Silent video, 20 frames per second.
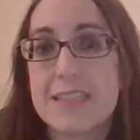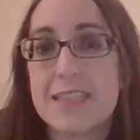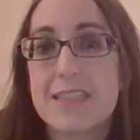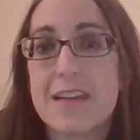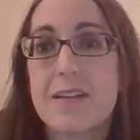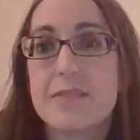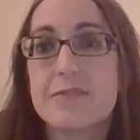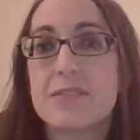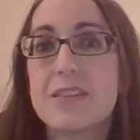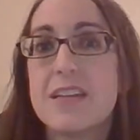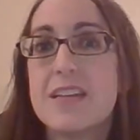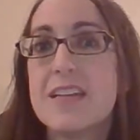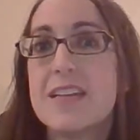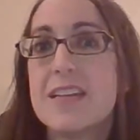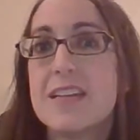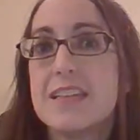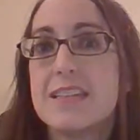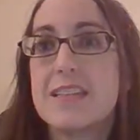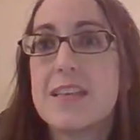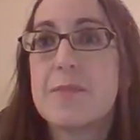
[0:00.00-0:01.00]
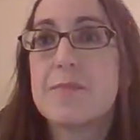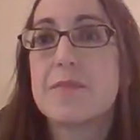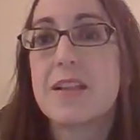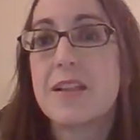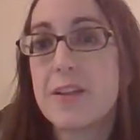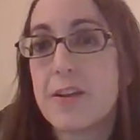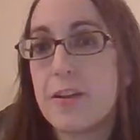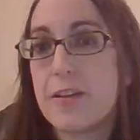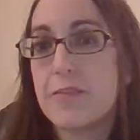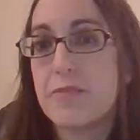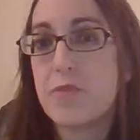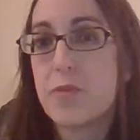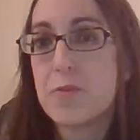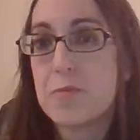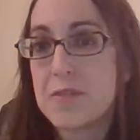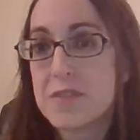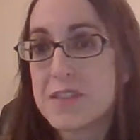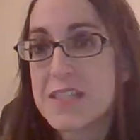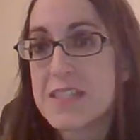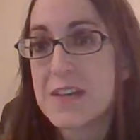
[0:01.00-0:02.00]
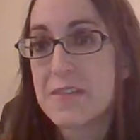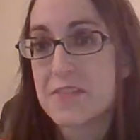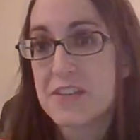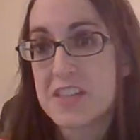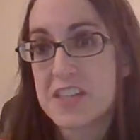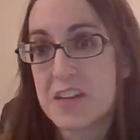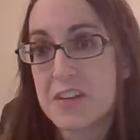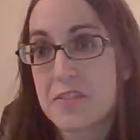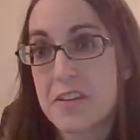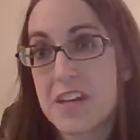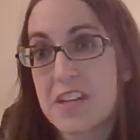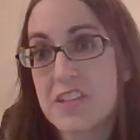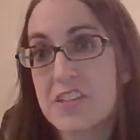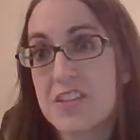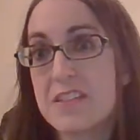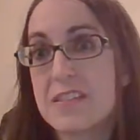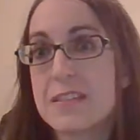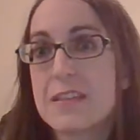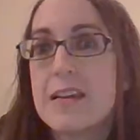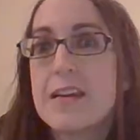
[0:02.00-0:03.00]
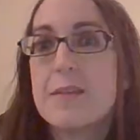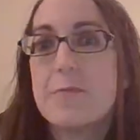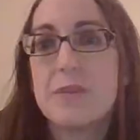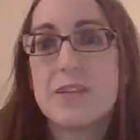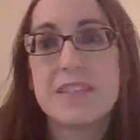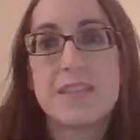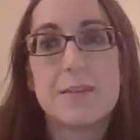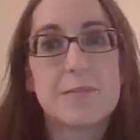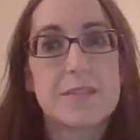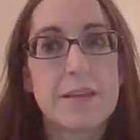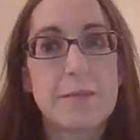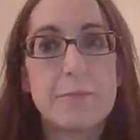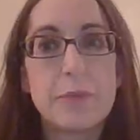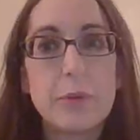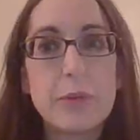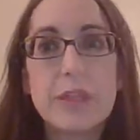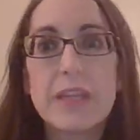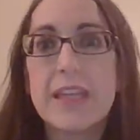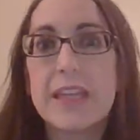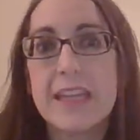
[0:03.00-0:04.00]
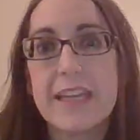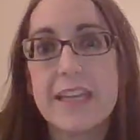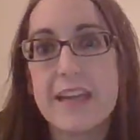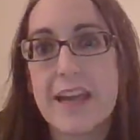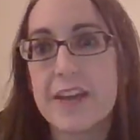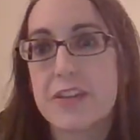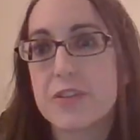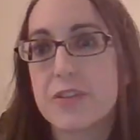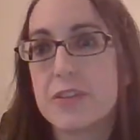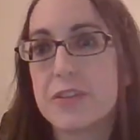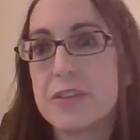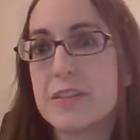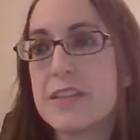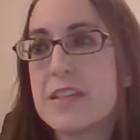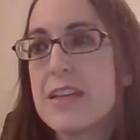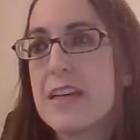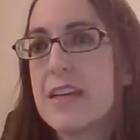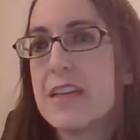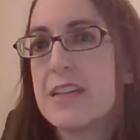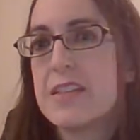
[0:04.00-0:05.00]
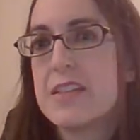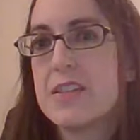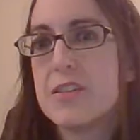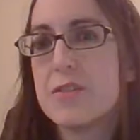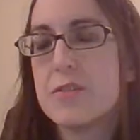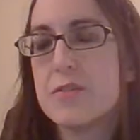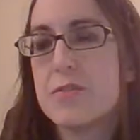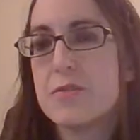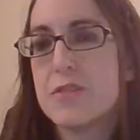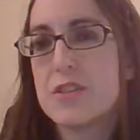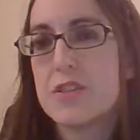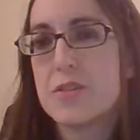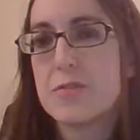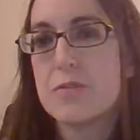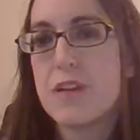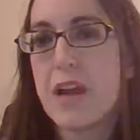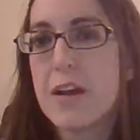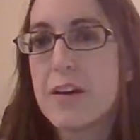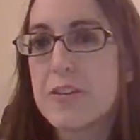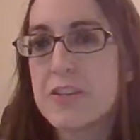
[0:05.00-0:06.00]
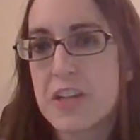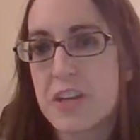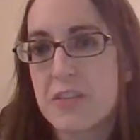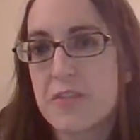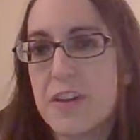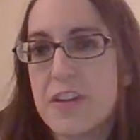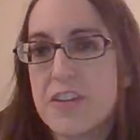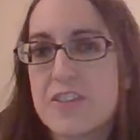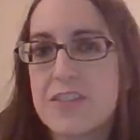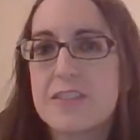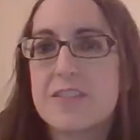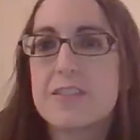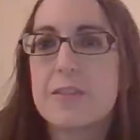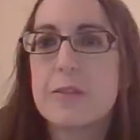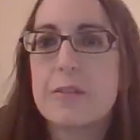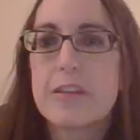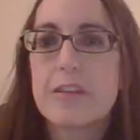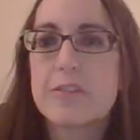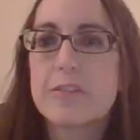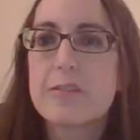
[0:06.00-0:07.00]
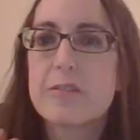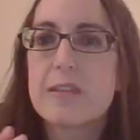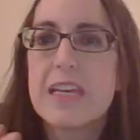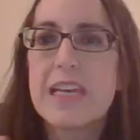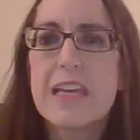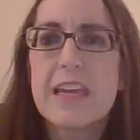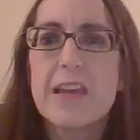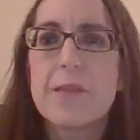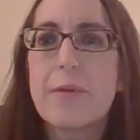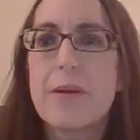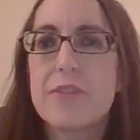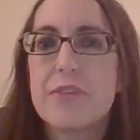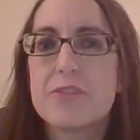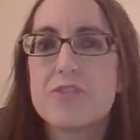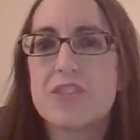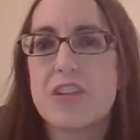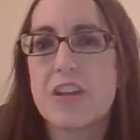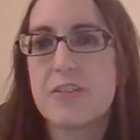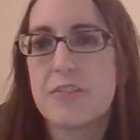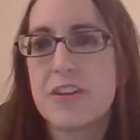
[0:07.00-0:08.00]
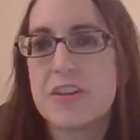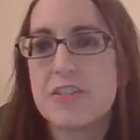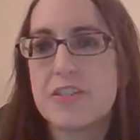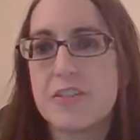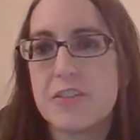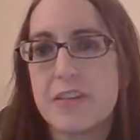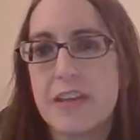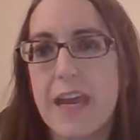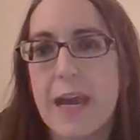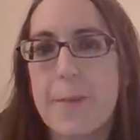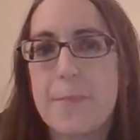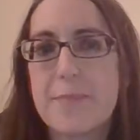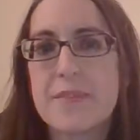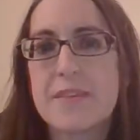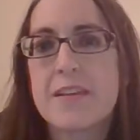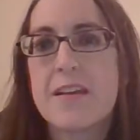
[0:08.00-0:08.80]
stuff seems a little informal to different generations, but seems completely natural to younger generations. So thinking about those generational gaps.